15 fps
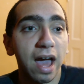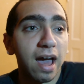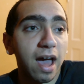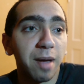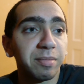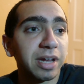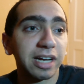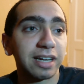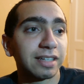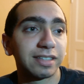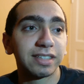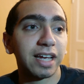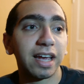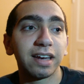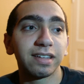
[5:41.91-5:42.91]
I'm not going to
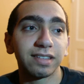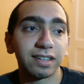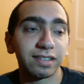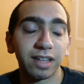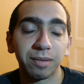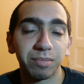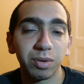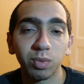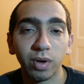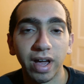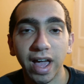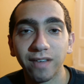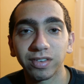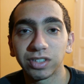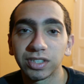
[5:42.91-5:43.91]
say anything that people
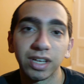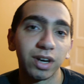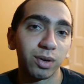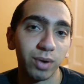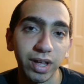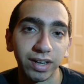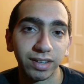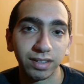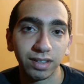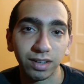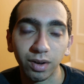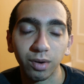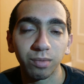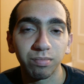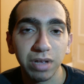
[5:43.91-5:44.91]
haven't said already. You
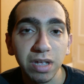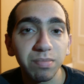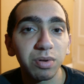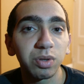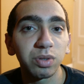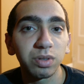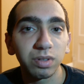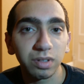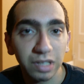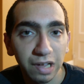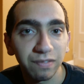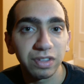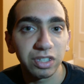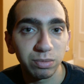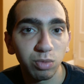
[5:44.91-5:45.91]
know, people
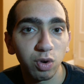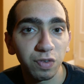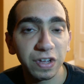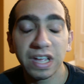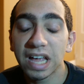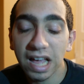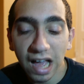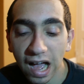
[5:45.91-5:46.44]
love this movie.